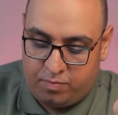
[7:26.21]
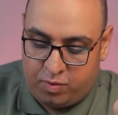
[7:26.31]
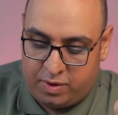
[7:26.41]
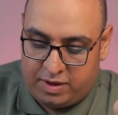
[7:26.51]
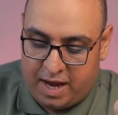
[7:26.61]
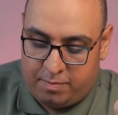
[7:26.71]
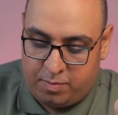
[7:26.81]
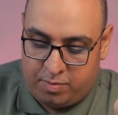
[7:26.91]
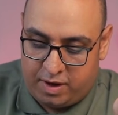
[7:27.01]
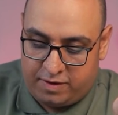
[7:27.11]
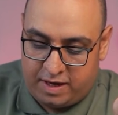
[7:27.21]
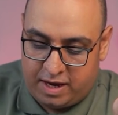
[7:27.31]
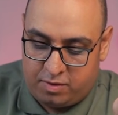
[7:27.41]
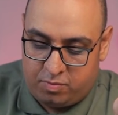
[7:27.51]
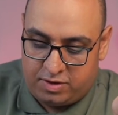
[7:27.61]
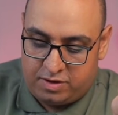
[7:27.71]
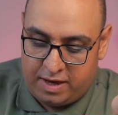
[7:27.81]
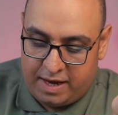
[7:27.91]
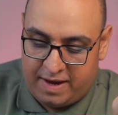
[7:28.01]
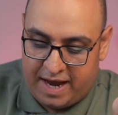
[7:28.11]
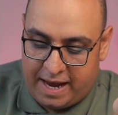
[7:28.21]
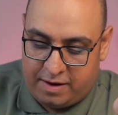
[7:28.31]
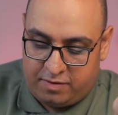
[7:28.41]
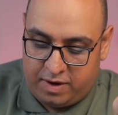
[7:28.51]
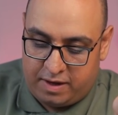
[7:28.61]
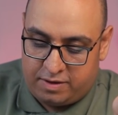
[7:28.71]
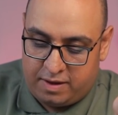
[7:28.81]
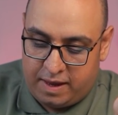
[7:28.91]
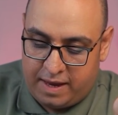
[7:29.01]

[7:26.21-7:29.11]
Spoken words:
When we tap the plus sign, we select Add Device,